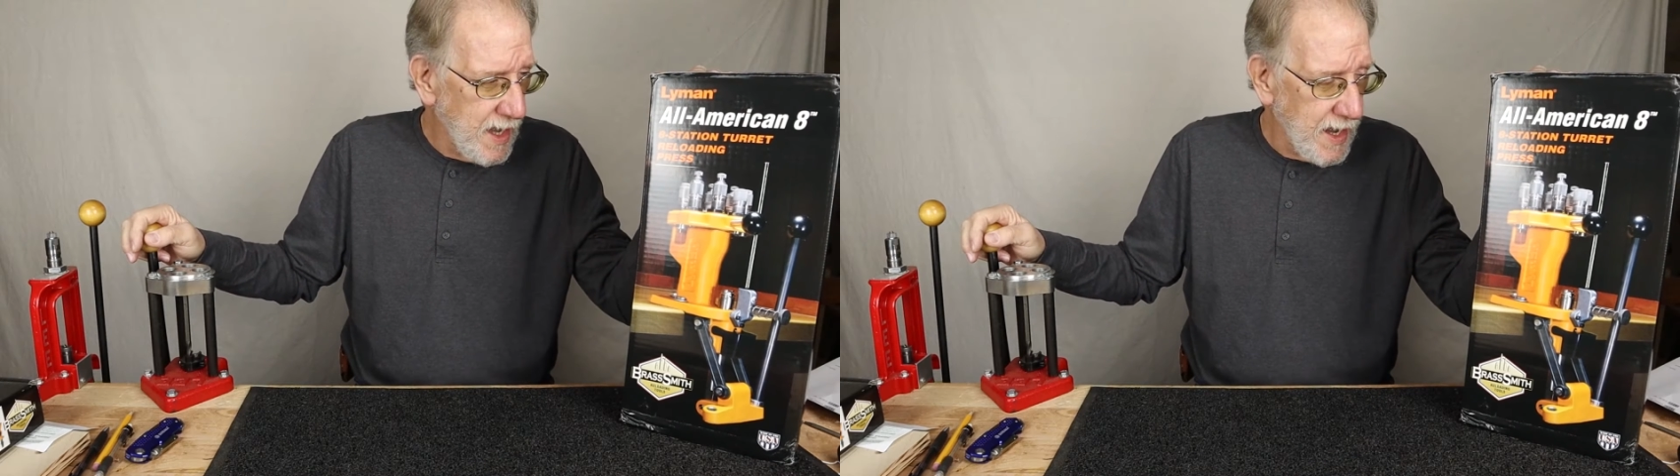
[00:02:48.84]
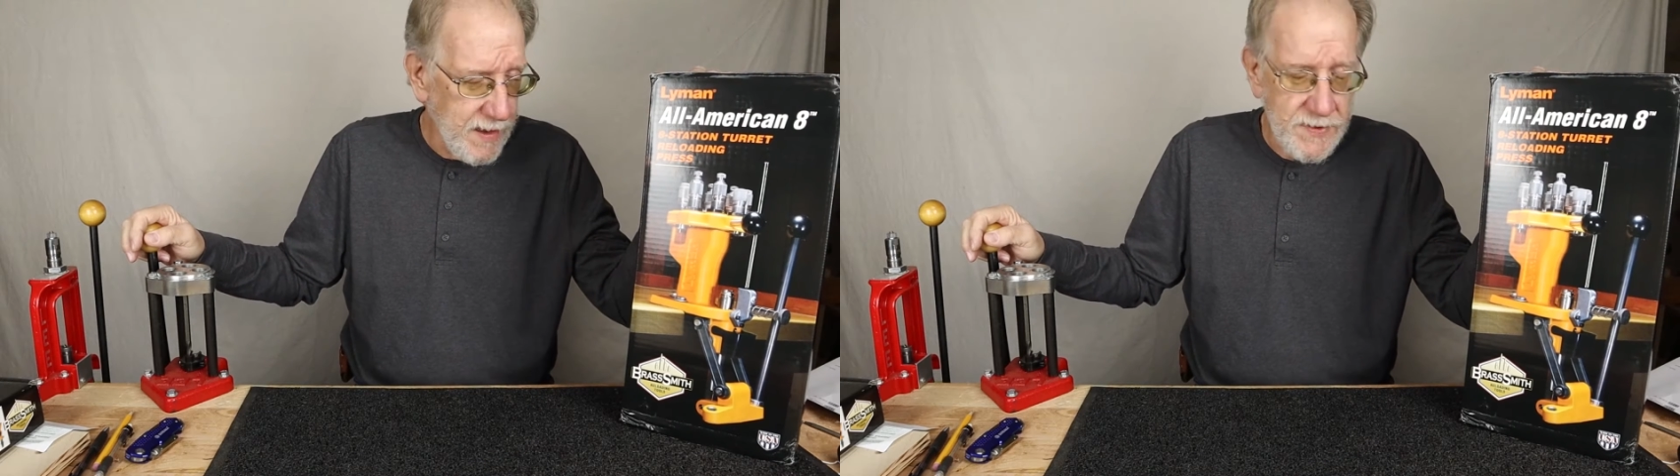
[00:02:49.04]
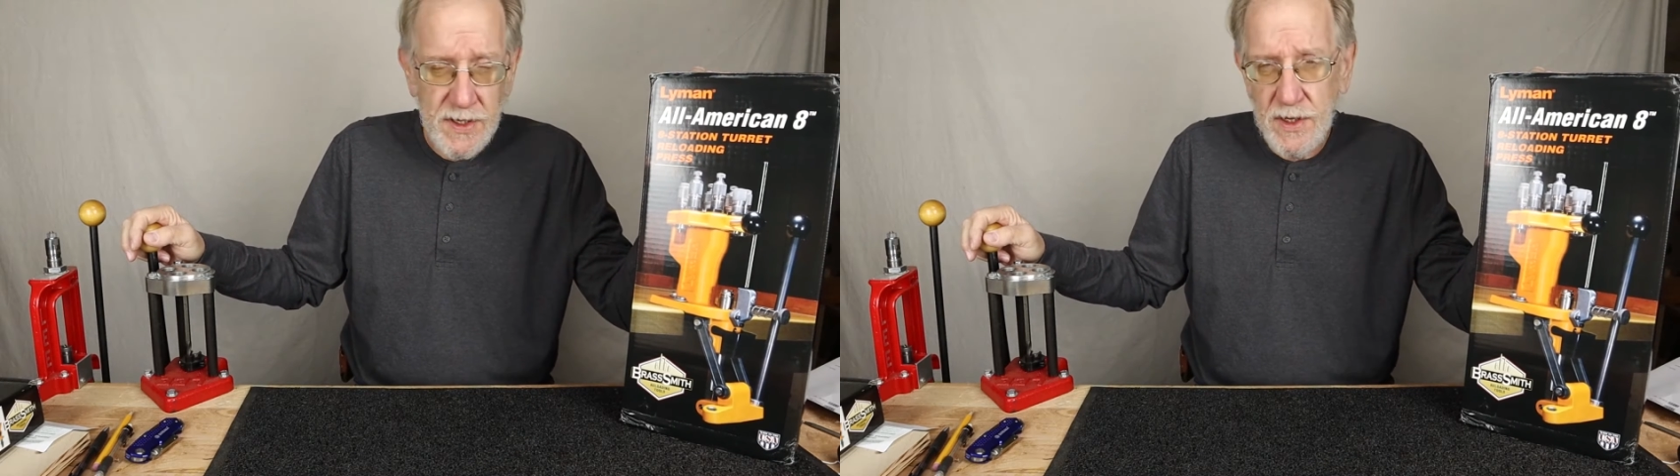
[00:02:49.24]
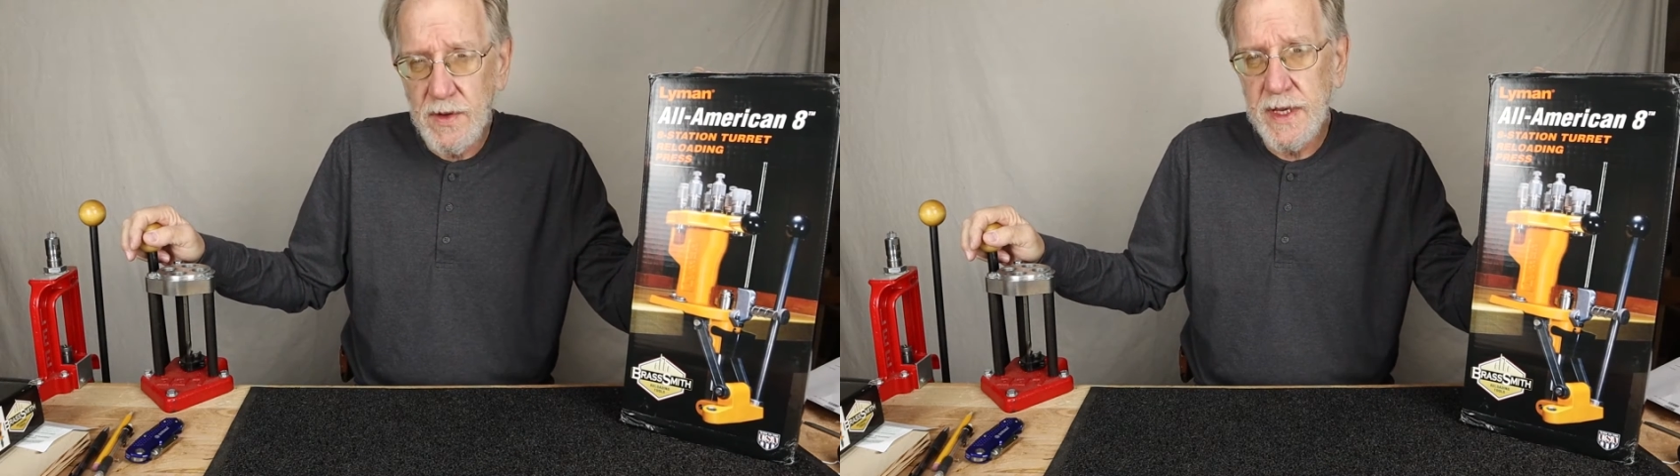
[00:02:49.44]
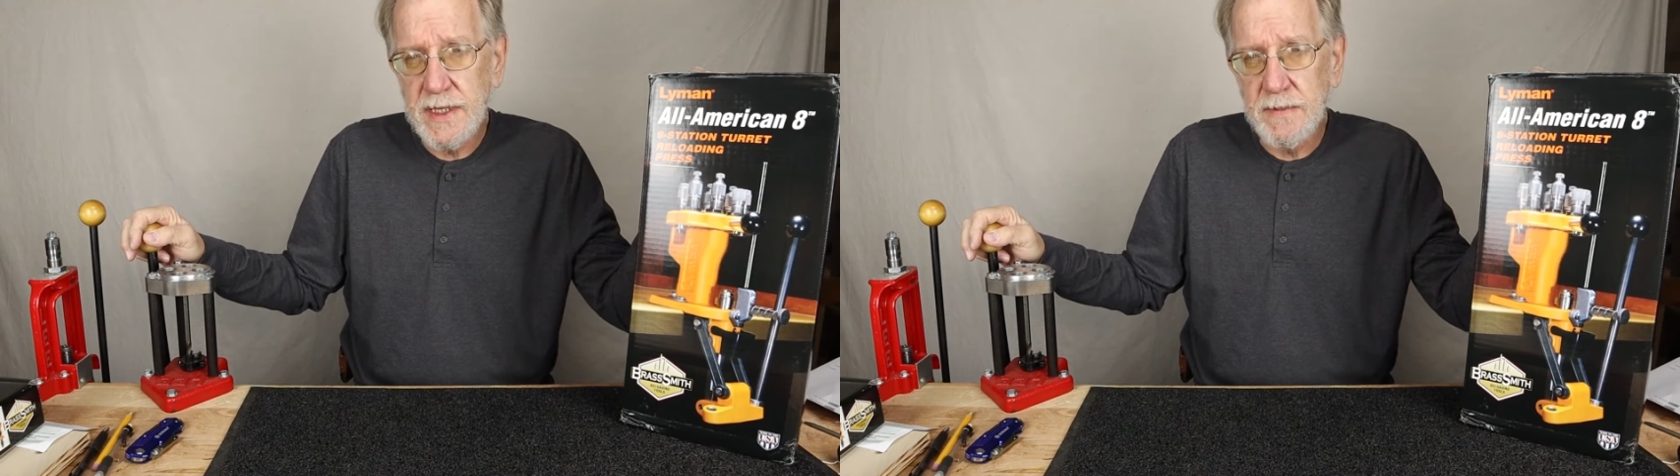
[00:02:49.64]
after
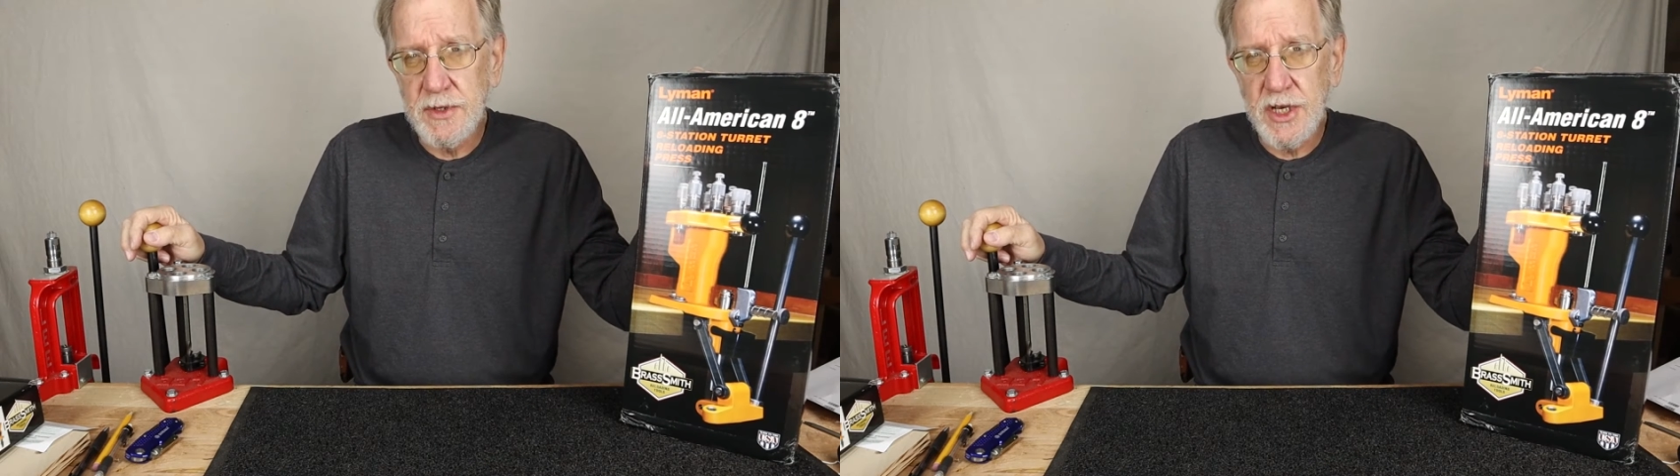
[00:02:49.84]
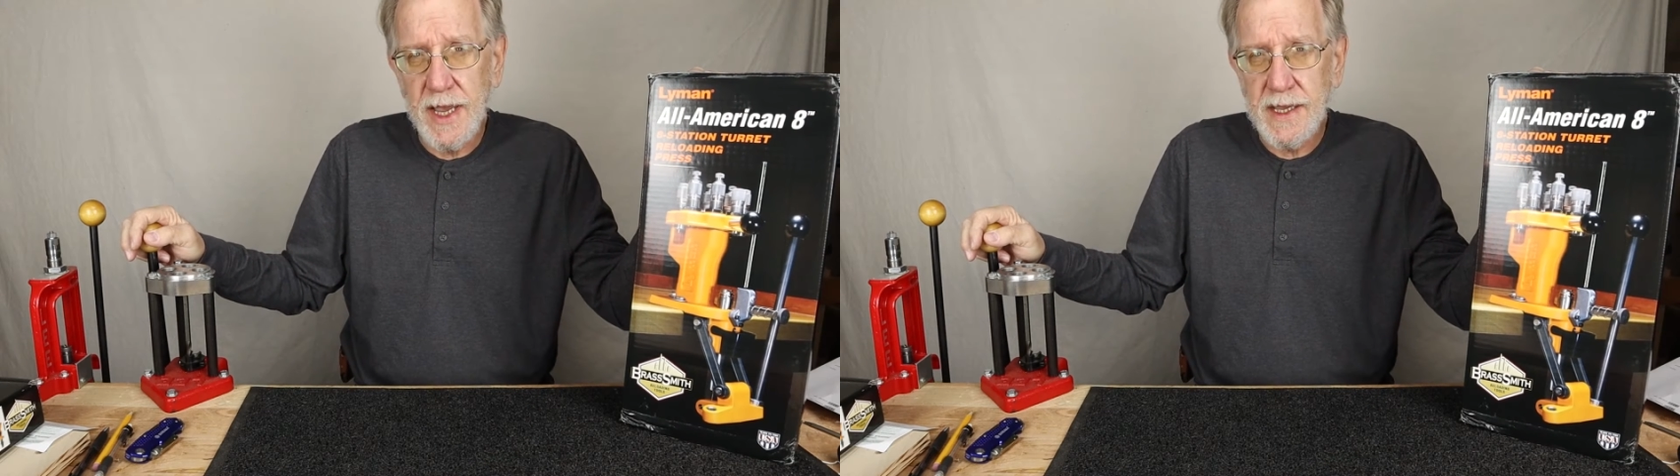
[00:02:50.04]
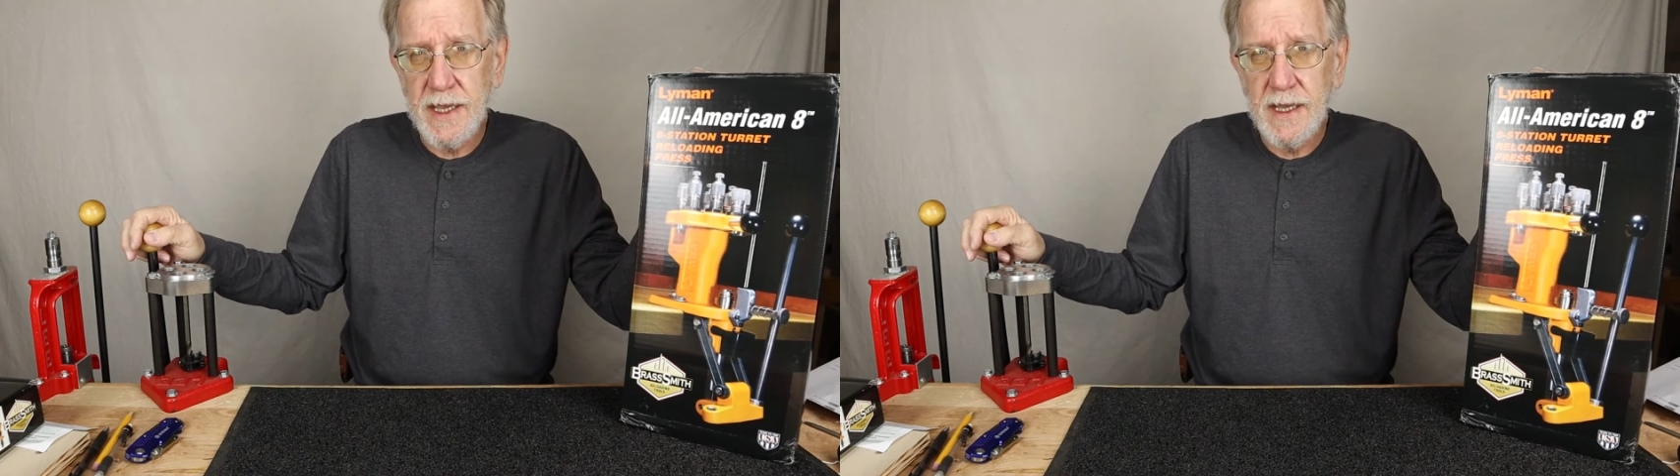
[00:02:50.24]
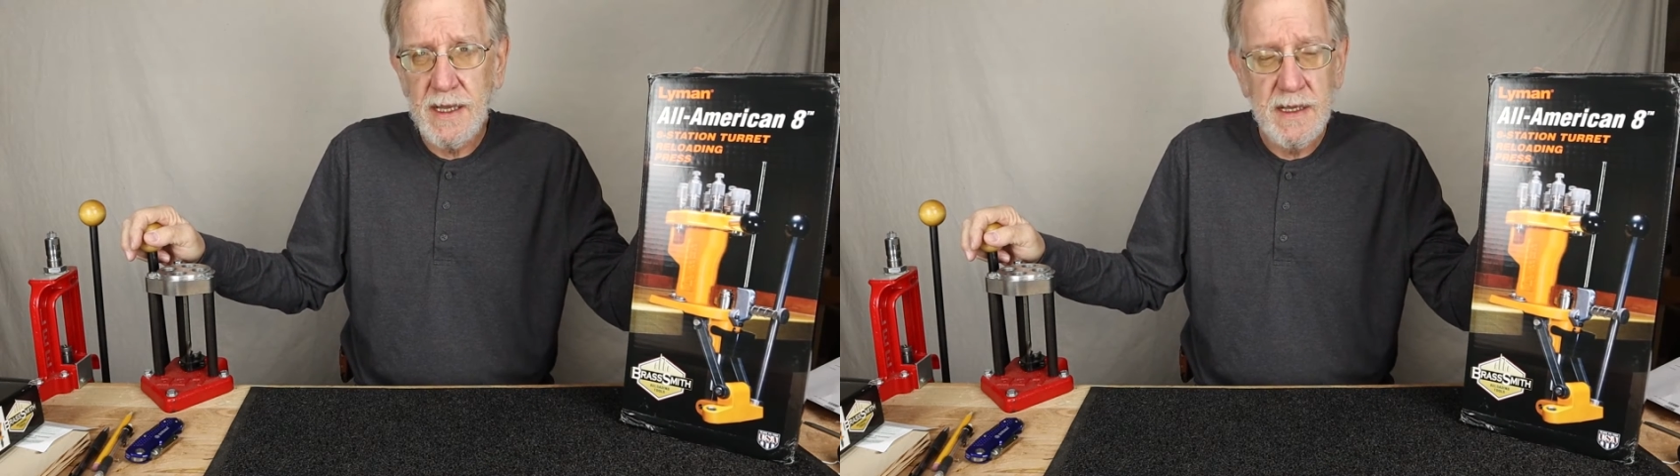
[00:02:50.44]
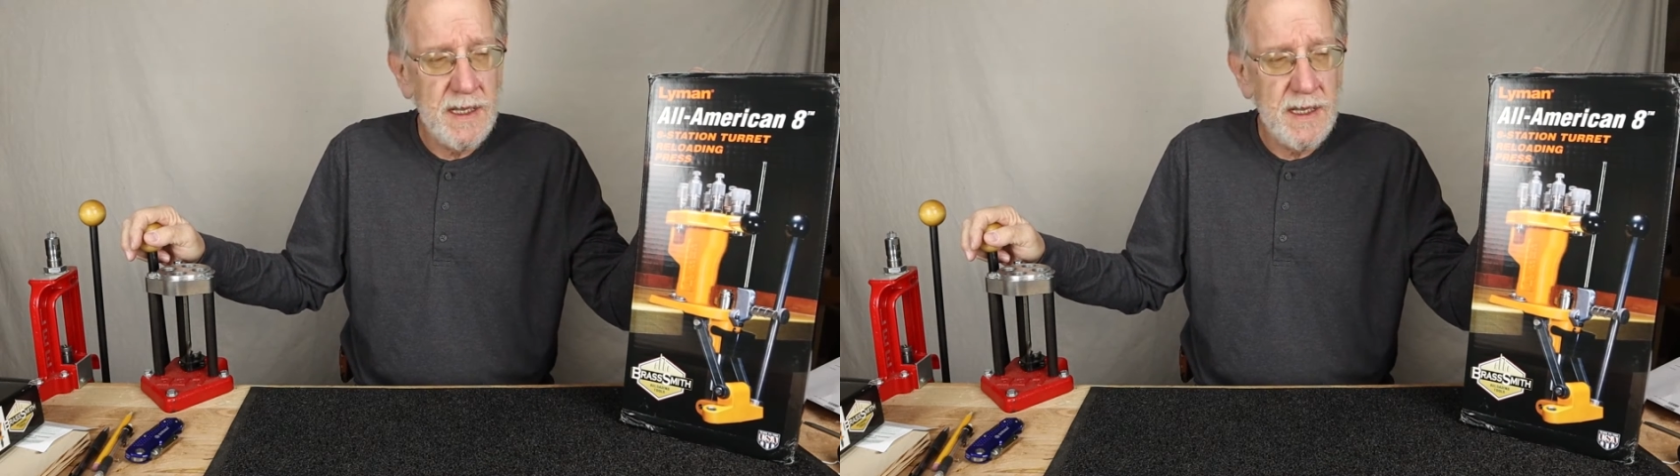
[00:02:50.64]
doing some checking,